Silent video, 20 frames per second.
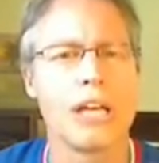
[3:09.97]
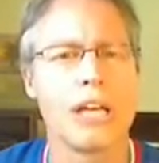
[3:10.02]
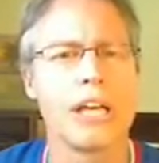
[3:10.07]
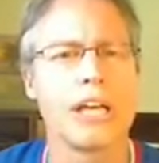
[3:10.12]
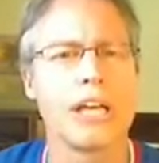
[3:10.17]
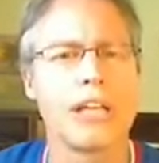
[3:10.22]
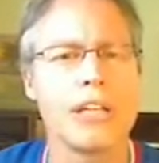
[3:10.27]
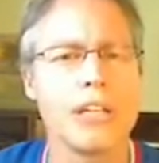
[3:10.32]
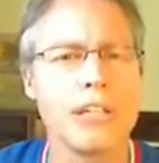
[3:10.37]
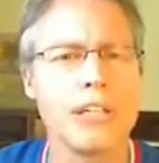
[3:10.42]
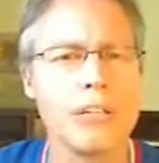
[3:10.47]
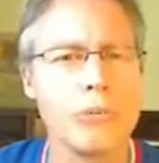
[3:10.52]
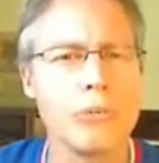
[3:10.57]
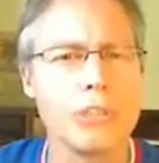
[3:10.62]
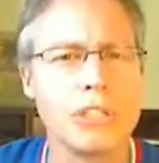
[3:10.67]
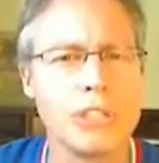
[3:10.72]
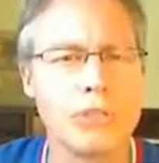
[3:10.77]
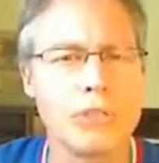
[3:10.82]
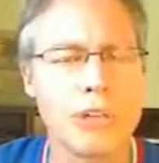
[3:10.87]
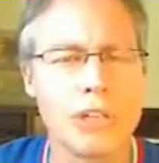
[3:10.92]
Hear
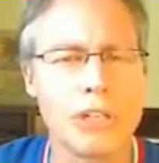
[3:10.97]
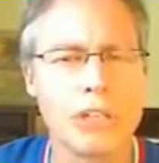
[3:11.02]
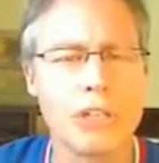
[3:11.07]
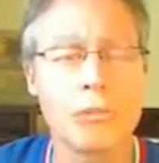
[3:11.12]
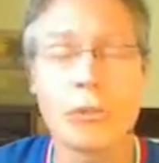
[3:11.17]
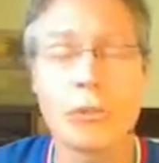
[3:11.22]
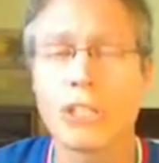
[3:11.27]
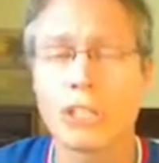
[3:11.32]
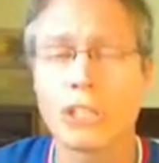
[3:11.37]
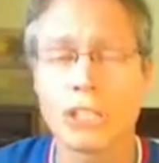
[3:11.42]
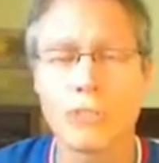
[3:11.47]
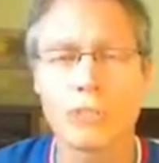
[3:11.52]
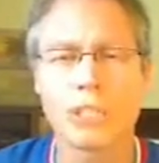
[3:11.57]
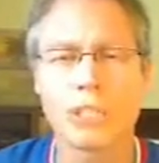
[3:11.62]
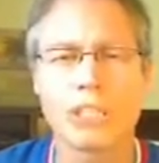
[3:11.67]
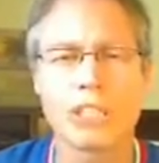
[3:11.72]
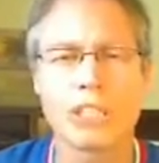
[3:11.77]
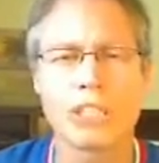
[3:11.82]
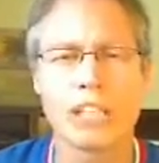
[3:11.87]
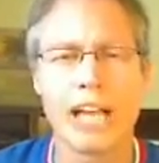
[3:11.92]
what you heard. What are some of
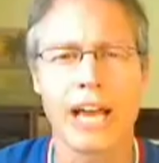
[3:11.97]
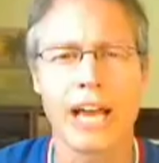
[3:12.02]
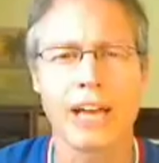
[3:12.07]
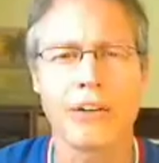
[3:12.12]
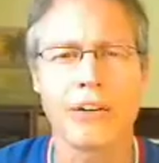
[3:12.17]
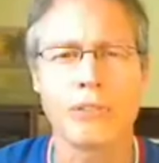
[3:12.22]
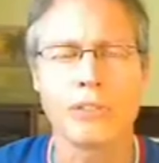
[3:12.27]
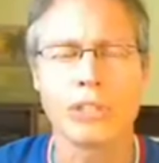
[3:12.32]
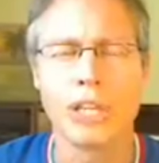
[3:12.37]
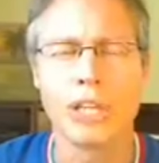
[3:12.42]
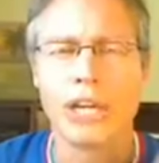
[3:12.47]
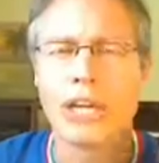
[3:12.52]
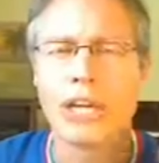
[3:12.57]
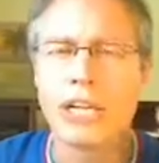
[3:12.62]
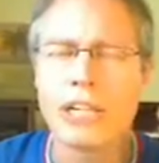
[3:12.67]
the sounds?